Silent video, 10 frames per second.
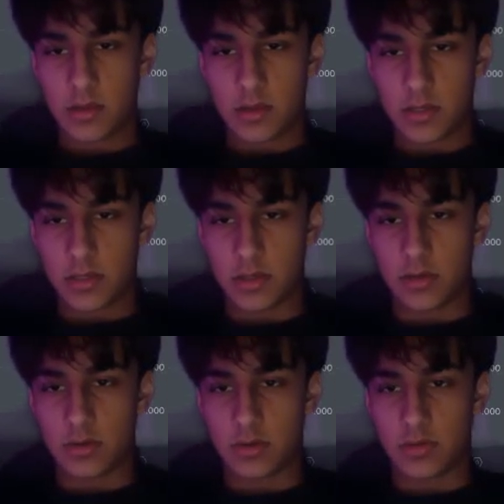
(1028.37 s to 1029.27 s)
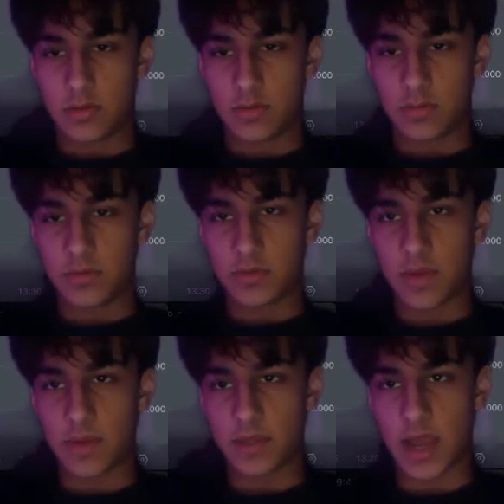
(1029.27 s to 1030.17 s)
So
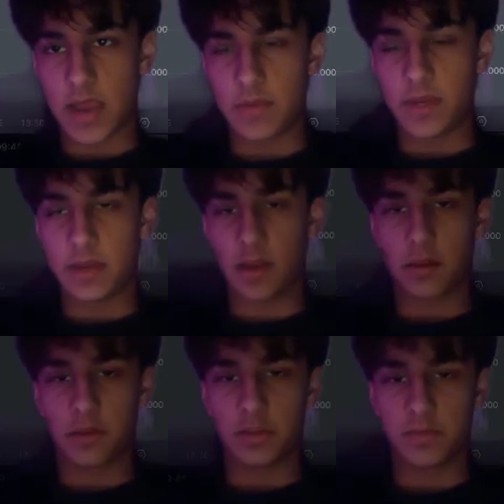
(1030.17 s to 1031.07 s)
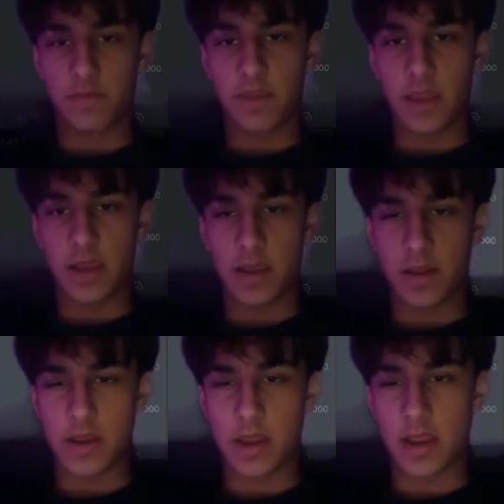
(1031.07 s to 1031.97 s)
this high, we do not close above the high
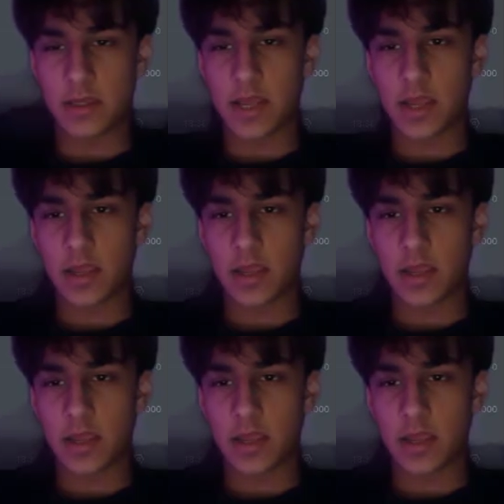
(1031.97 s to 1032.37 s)
on Nasdaq.